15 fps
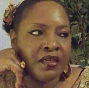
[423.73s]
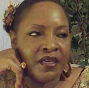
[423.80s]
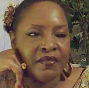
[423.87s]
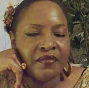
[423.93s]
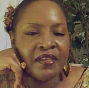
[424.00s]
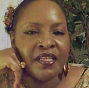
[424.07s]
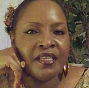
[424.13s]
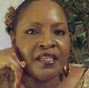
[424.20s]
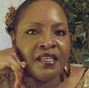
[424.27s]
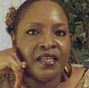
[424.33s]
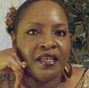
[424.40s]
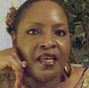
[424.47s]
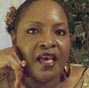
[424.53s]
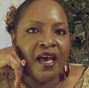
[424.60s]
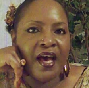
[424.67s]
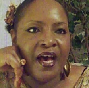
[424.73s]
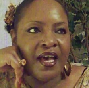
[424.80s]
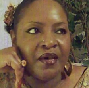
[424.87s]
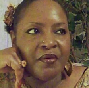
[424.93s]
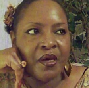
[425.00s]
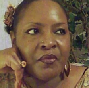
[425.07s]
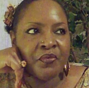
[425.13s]
loving,
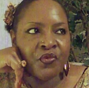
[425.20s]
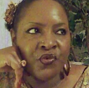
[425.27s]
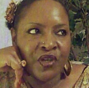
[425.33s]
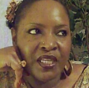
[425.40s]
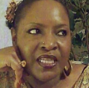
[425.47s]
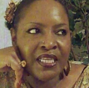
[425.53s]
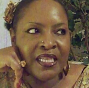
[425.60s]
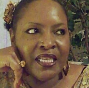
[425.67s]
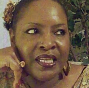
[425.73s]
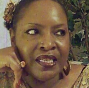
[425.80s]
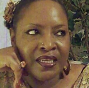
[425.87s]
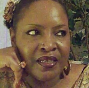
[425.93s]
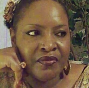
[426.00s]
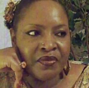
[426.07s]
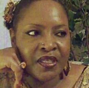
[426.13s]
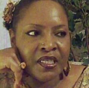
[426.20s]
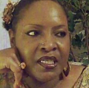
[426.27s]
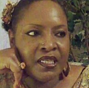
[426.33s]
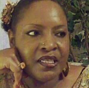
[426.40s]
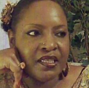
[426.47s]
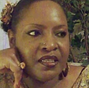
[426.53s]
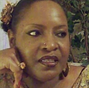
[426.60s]
I'm really
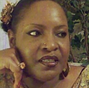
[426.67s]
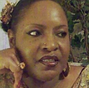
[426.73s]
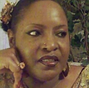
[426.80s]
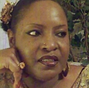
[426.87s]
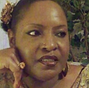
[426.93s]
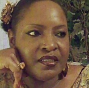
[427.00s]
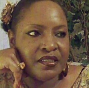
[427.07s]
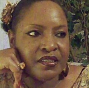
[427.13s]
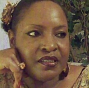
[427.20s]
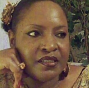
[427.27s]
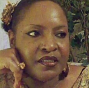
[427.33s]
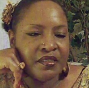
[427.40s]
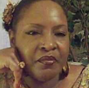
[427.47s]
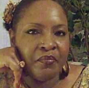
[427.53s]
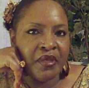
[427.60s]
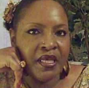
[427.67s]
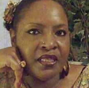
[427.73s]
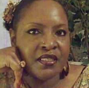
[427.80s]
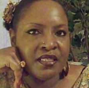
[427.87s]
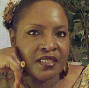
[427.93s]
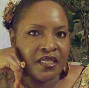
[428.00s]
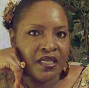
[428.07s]
loving being
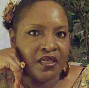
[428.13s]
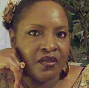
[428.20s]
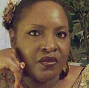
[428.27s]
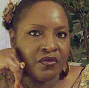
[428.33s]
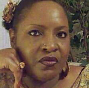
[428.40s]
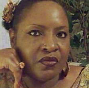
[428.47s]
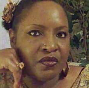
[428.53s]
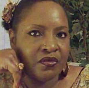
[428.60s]
single,